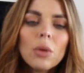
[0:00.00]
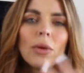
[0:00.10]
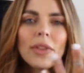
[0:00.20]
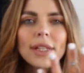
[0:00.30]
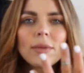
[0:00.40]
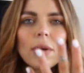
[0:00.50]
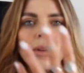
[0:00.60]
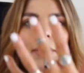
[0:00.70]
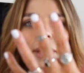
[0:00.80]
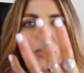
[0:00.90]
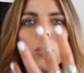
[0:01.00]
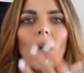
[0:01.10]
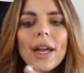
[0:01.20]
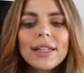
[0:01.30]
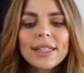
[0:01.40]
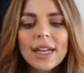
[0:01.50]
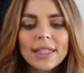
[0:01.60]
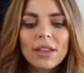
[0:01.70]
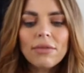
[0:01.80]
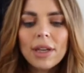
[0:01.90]
With this one, with it being white, I
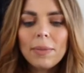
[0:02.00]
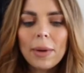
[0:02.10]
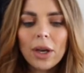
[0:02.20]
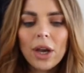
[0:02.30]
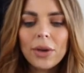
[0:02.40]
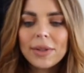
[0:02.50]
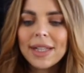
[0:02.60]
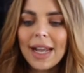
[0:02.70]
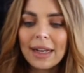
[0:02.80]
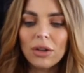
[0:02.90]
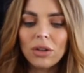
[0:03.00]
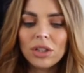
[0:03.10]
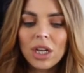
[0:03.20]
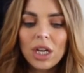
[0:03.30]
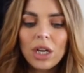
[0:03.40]
did 3 coats and it looked